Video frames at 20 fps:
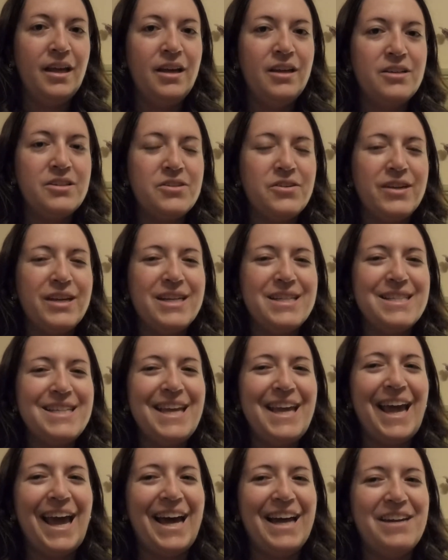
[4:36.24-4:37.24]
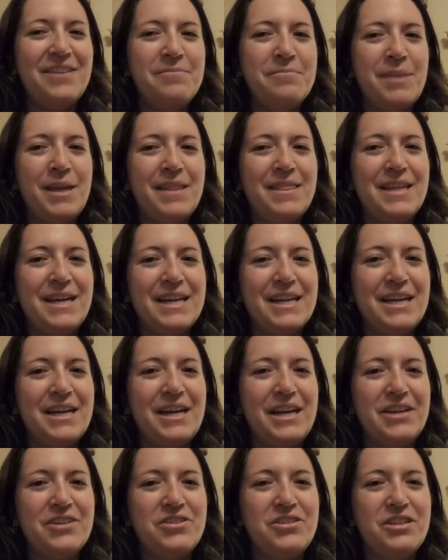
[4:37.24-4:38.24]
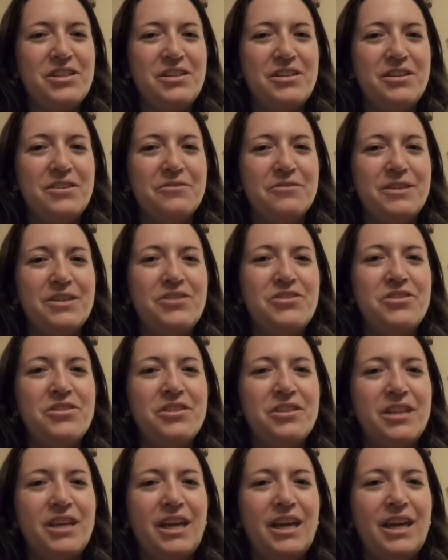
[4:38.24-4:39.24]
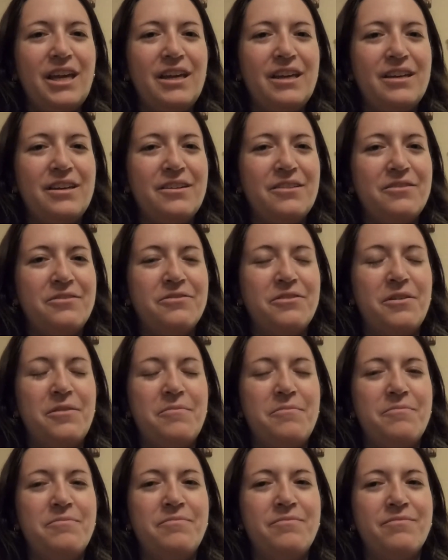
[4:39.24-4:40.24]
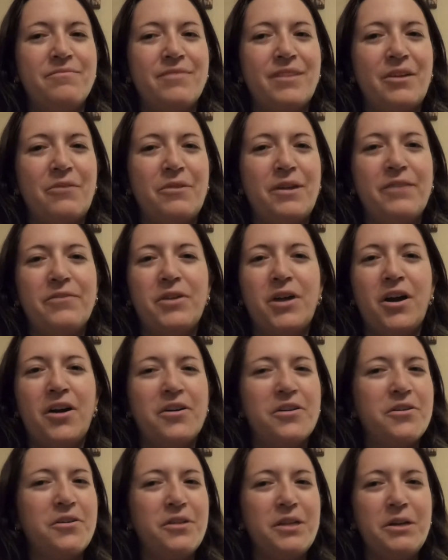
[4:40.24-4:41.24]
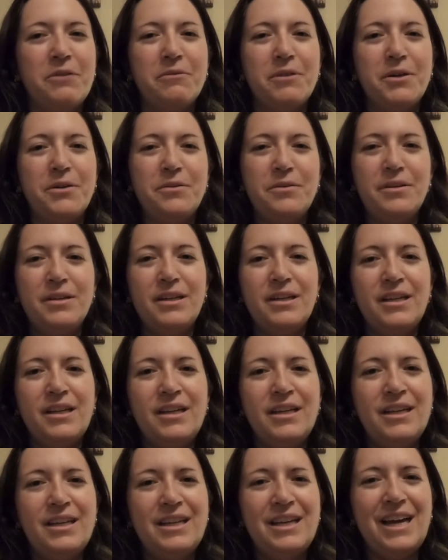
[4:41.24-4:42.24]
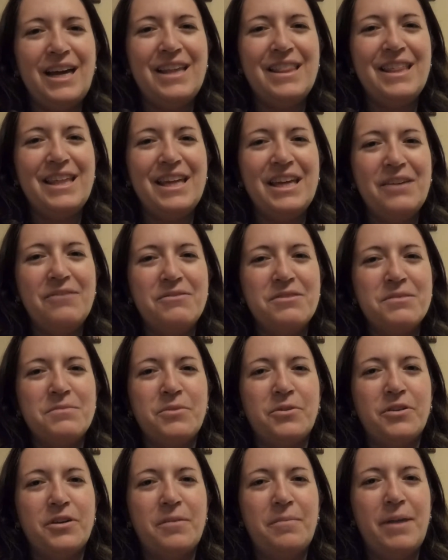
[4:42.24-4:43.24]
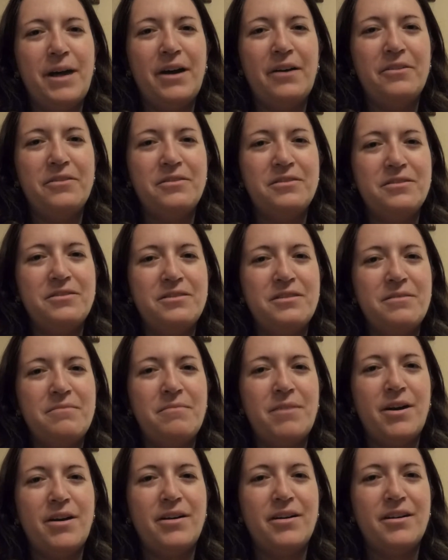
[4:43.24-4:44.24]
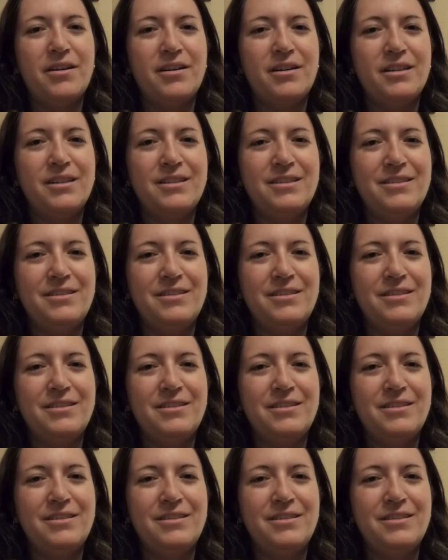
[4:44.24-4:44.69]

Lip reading: So I guess he hadn't made that connection originally from whatever article he wrote. I think it was more about Tamar,